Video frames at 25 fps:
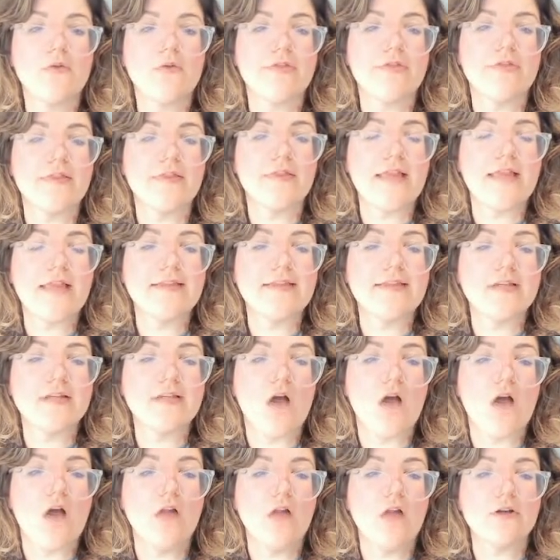like, the
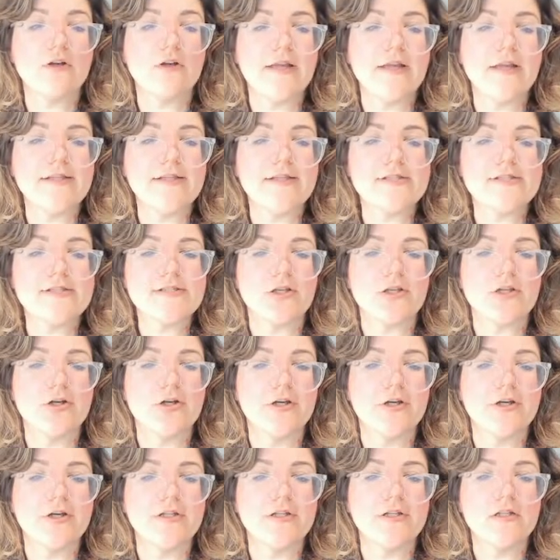coloring is
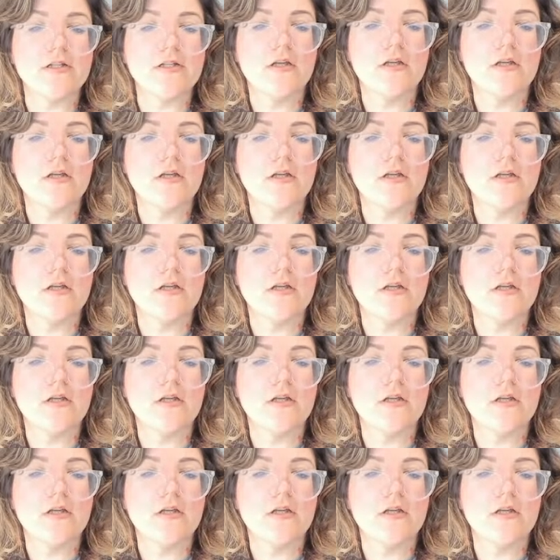good.